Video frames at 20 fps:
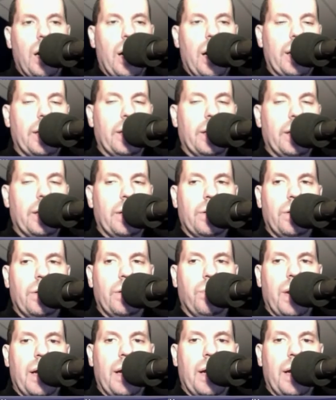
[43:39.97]
can hear you,
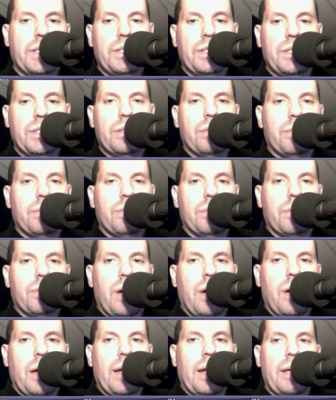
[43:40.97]
but I just
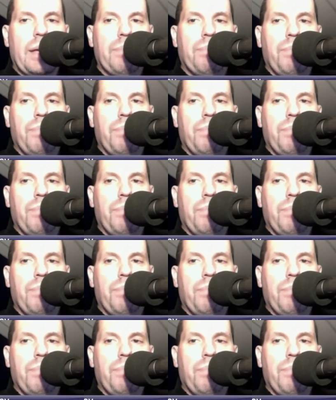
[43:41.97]
got a